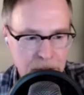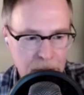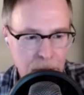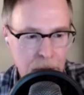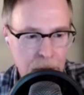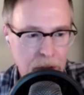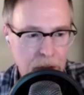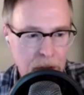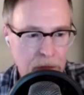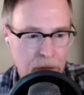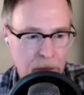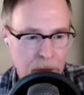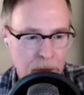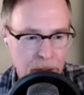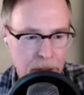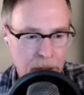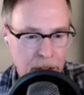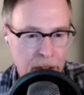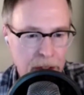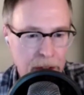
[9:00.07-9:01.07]
Worked for a
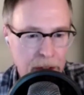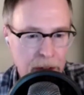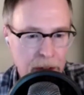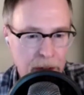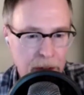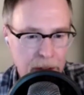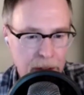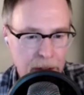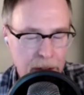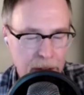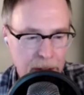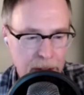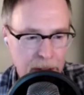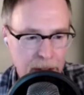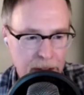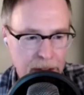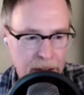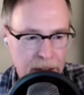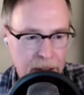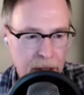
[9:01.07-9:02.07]
year in a
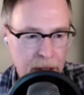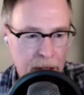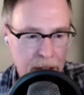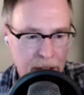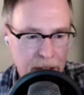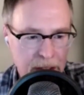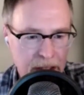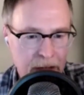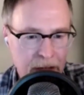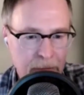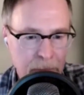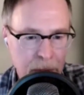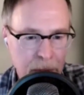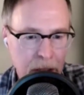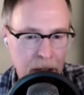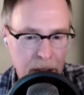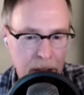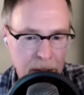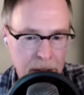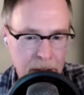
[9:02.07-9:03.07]
uh,
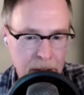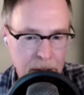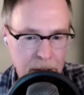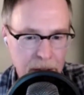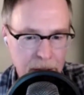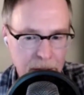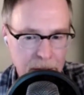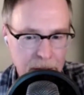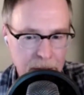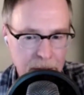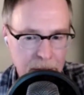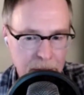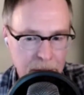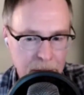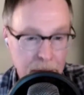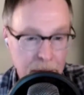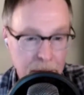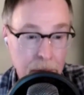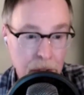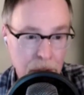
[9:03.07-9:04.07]
deaf-blind and uh,
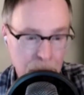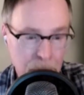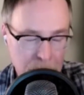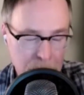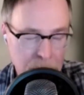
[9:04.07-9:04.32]
mute